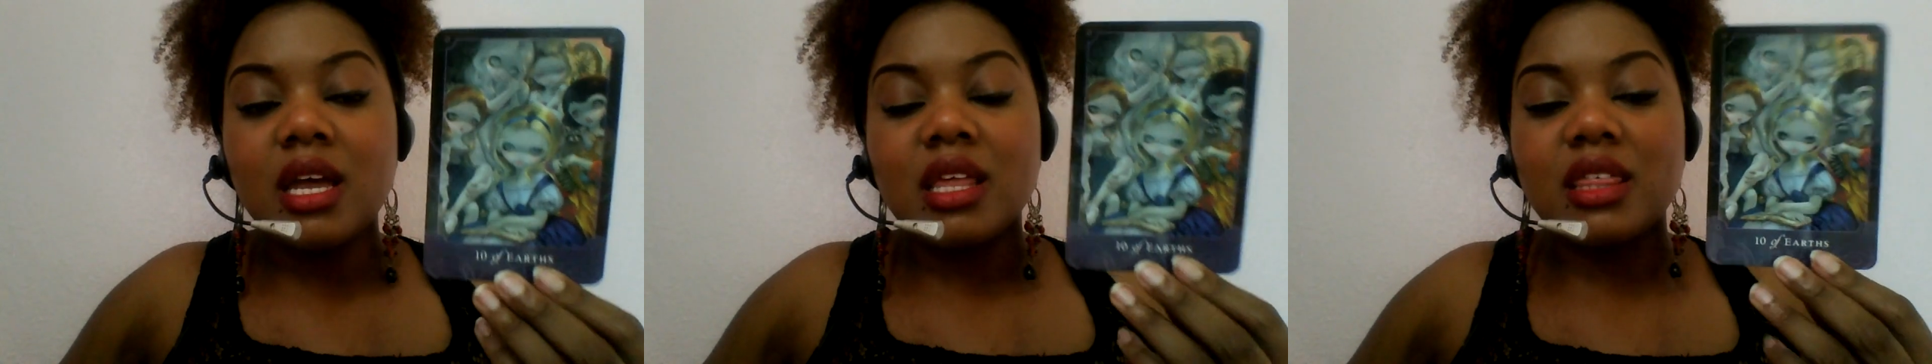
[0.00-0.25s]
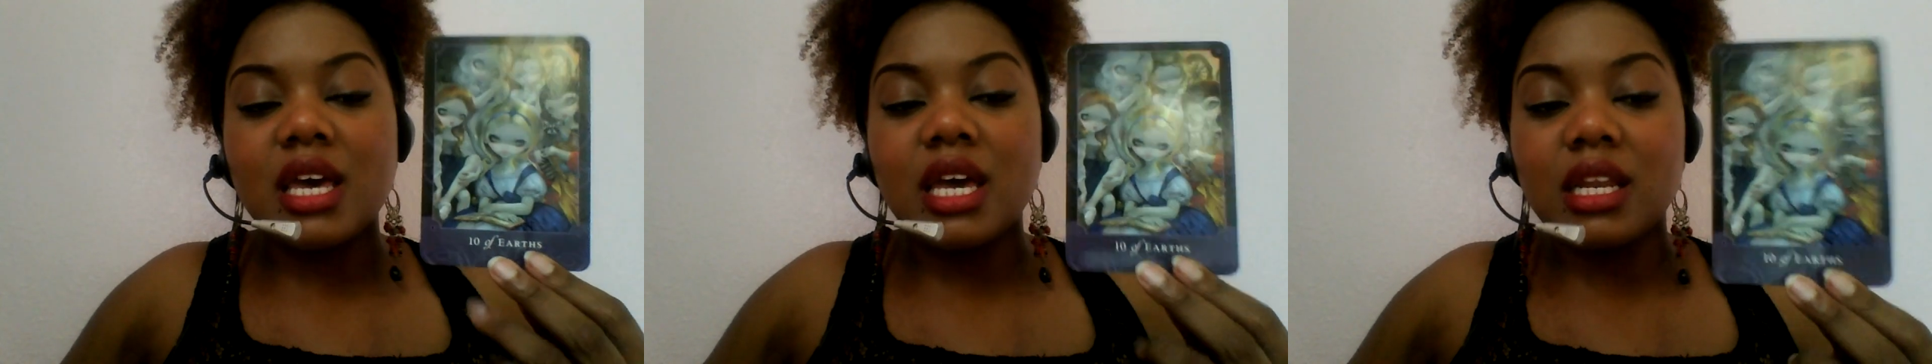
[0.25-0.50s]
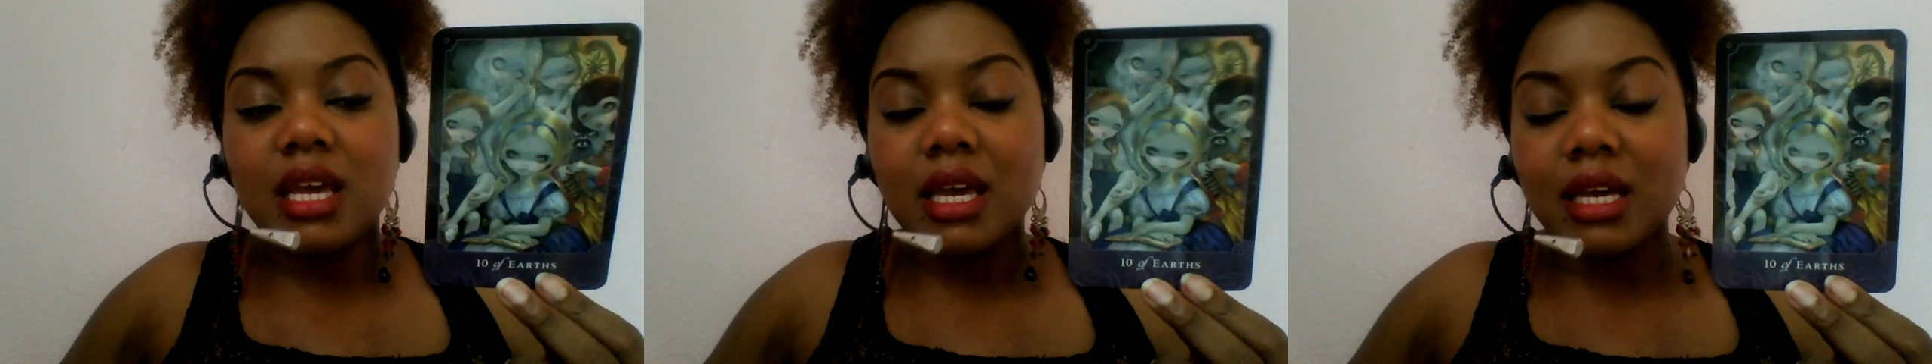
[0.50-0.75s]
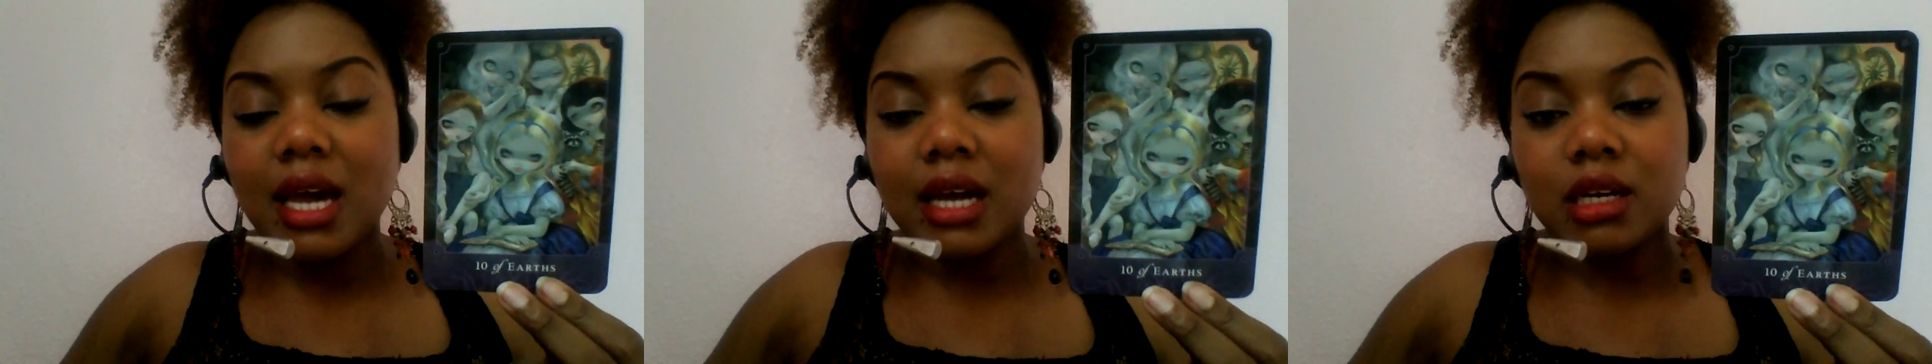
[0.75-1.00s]
then
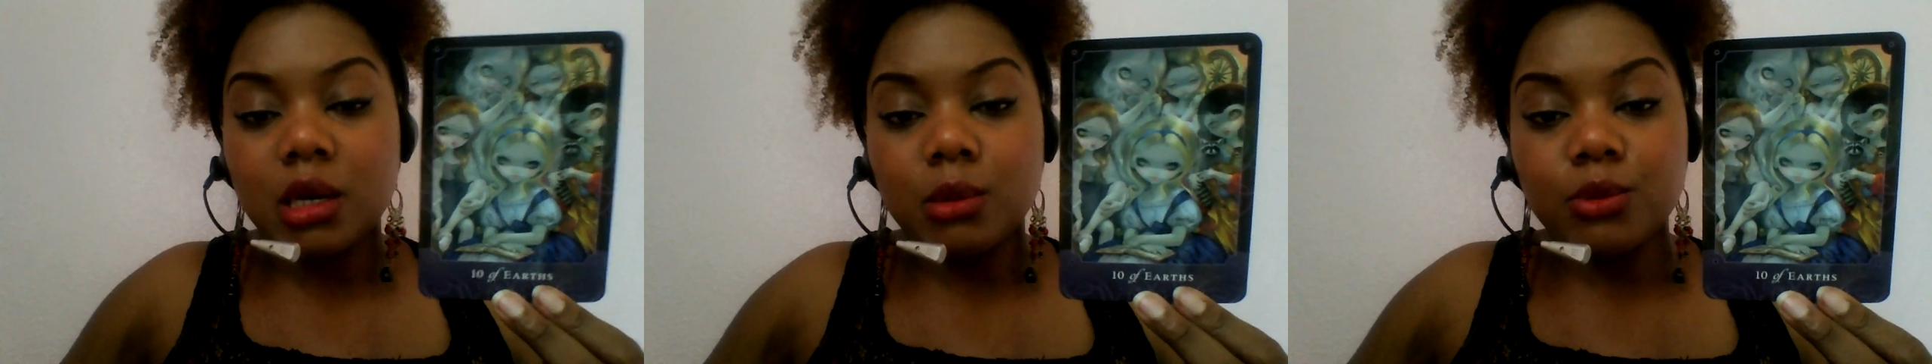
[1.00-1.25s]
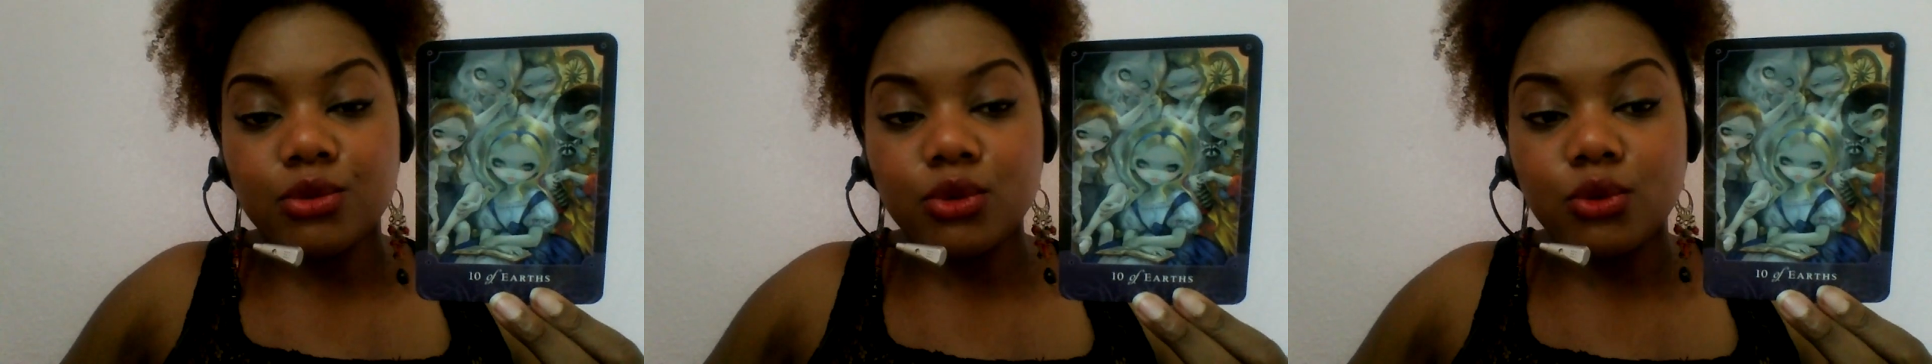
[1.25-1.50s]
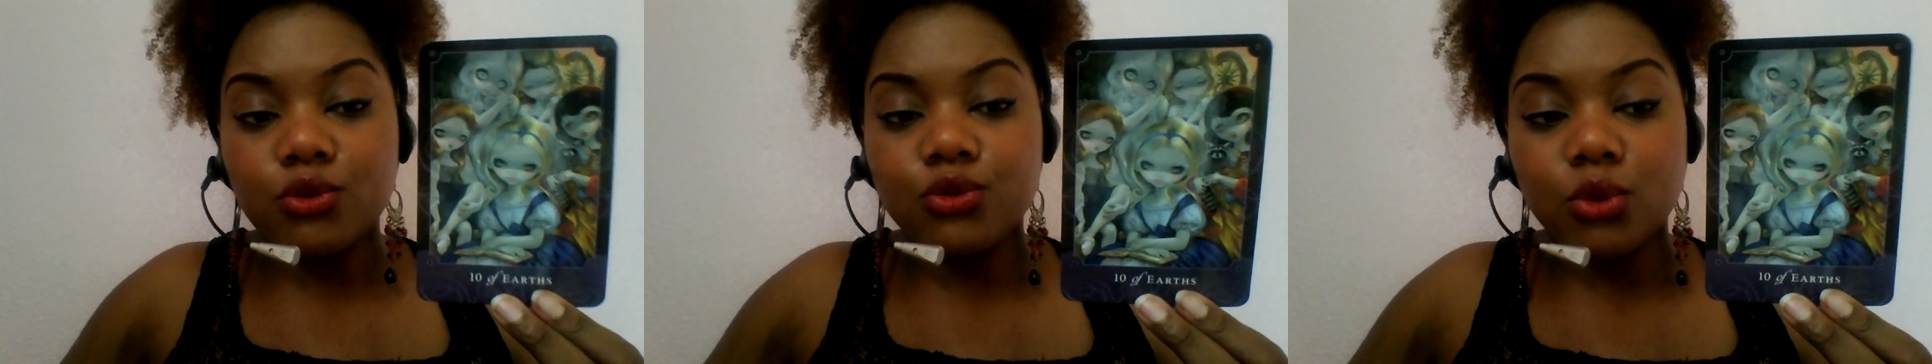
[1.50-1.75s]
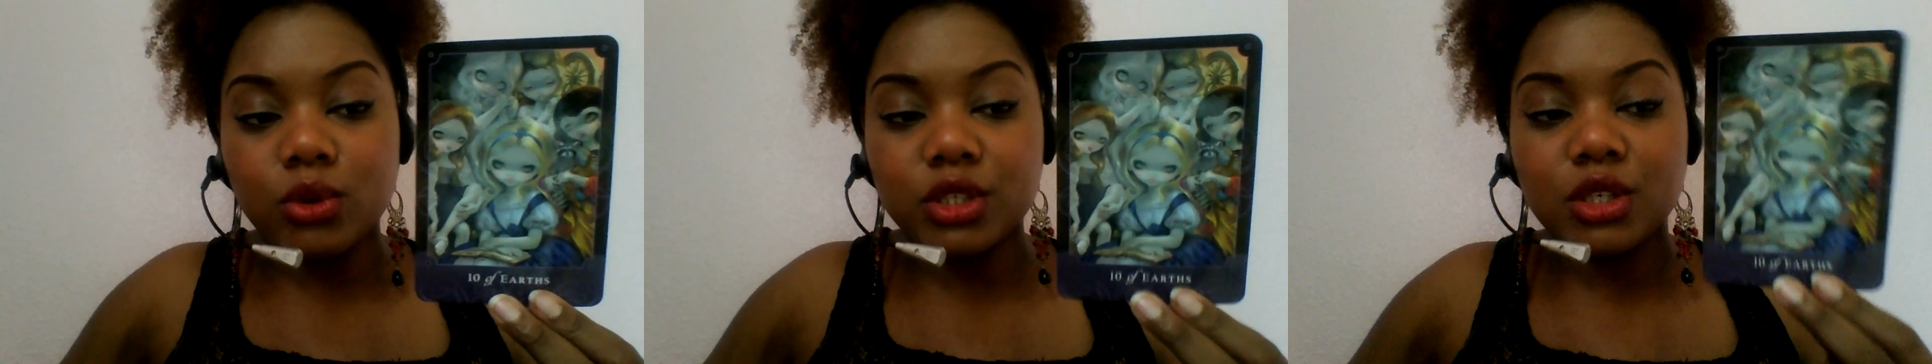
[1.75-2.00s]
it can come through
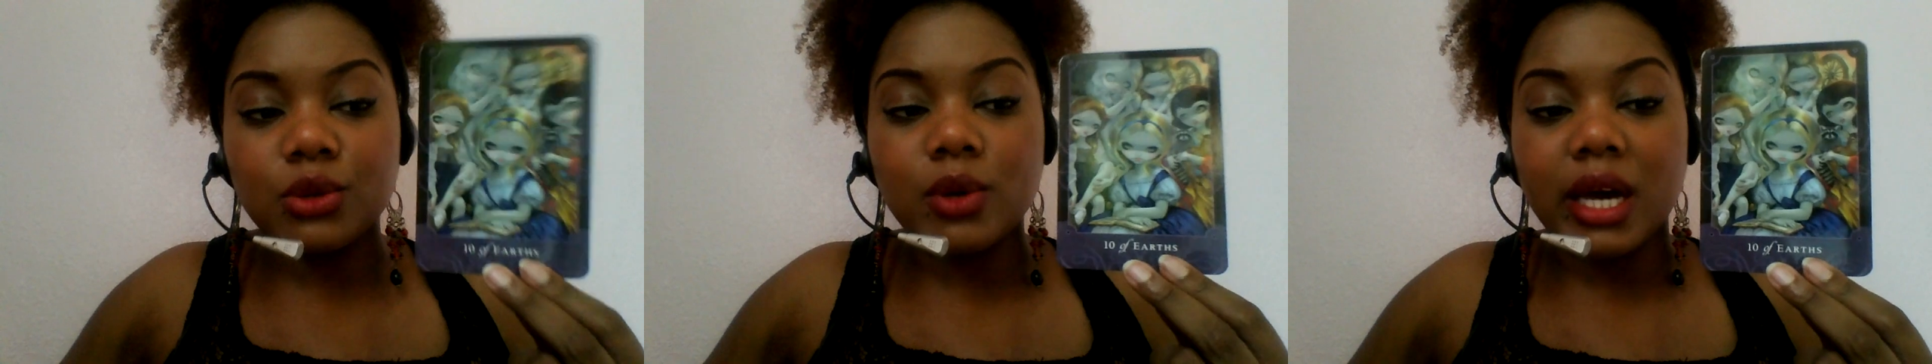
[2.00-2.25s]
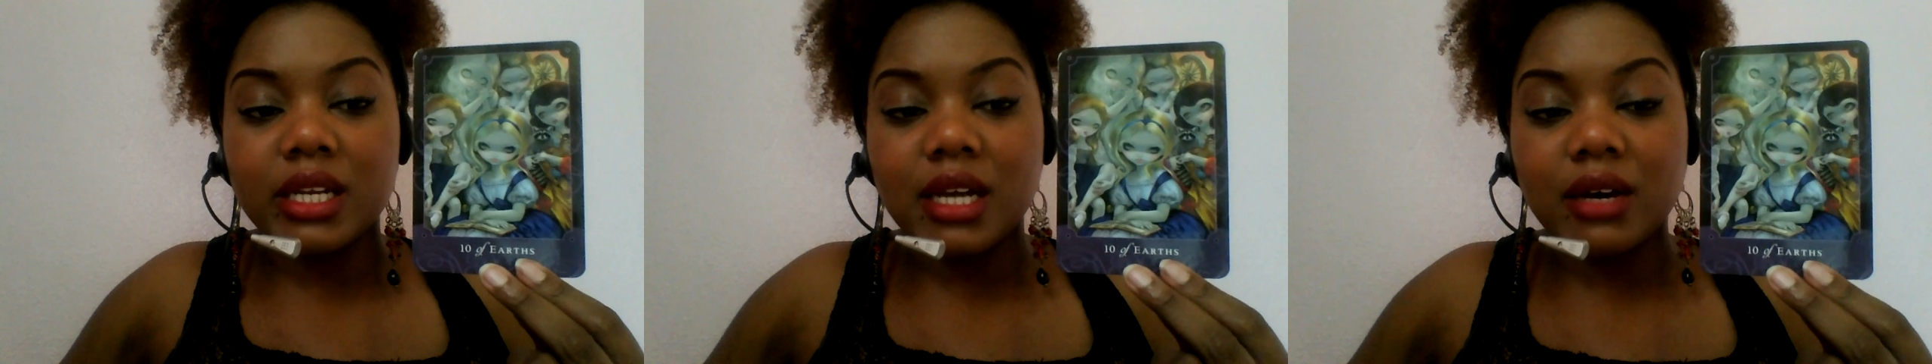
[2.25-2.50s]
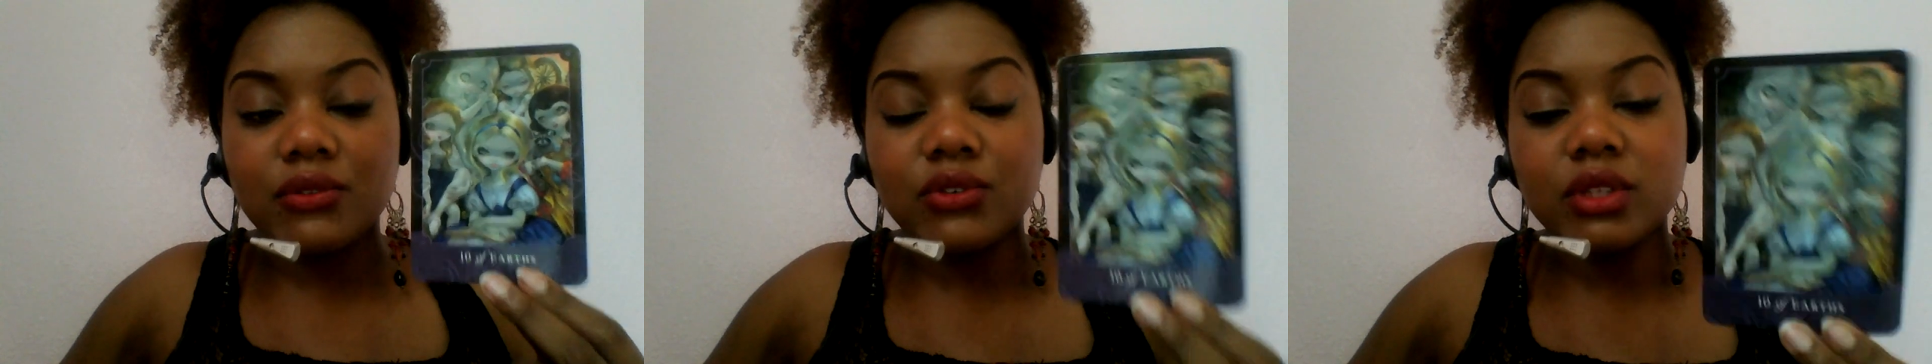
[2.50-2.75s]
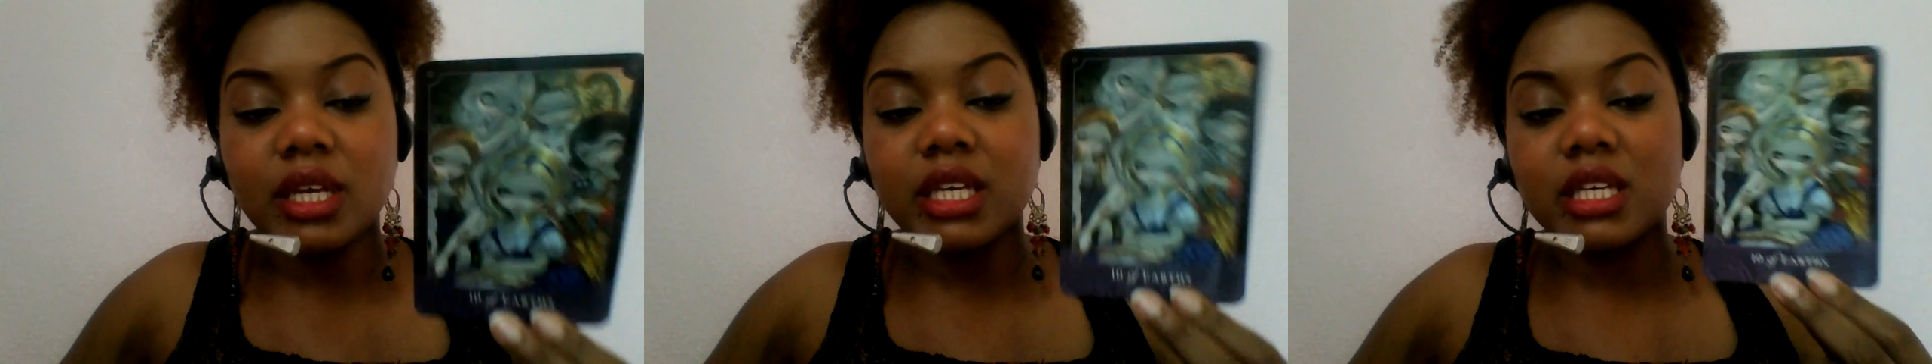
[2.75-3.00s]
for you and i
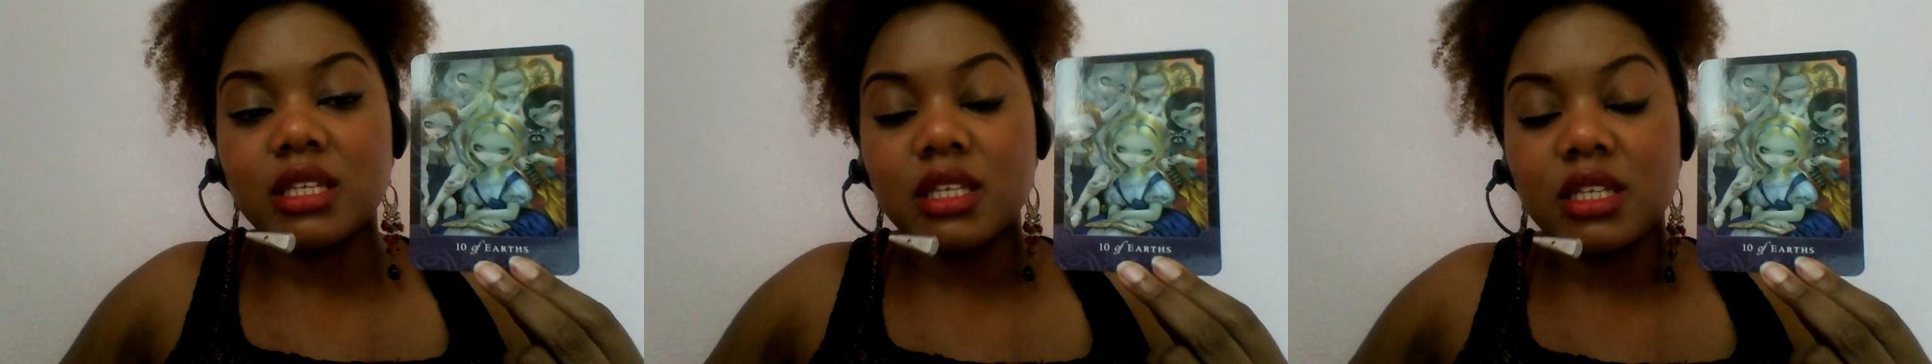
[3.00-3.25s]
feel like